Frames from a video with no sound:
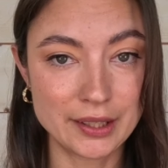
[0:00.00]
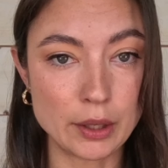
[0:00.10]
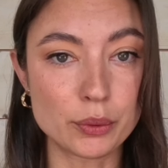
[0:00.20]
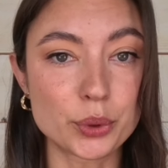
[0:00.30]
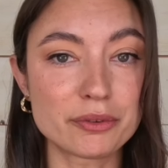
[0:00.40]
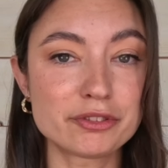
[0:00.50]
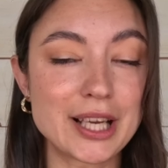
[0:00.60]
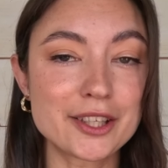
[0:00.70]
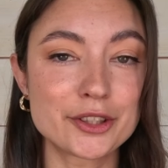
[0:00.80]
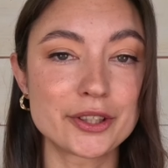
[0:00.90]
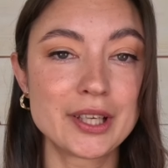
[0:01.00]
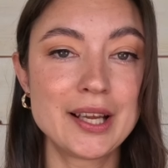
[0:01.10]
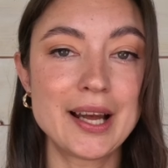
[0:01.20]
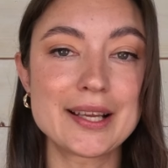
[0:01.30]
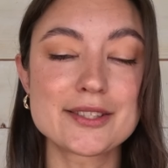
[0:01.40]
Now, a reflector
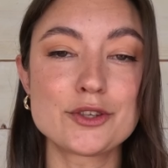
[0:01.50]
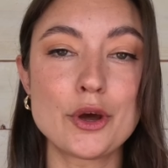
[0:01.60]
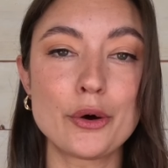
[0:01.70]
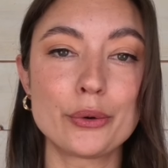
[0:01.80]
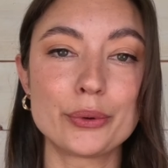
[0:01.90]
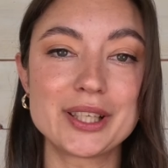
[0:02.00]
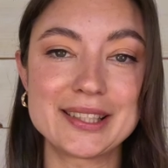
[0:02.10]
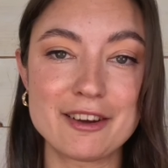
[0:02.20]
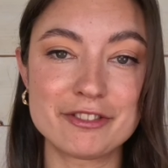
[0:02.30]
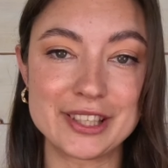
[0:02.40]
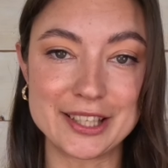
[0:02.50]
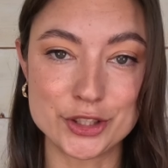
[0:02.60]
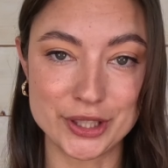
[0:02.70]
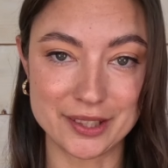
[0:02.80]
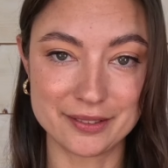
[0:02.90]
has no
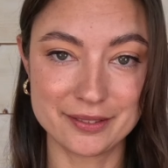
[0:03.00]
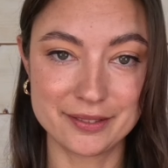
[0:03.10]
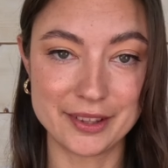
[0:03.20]
definition.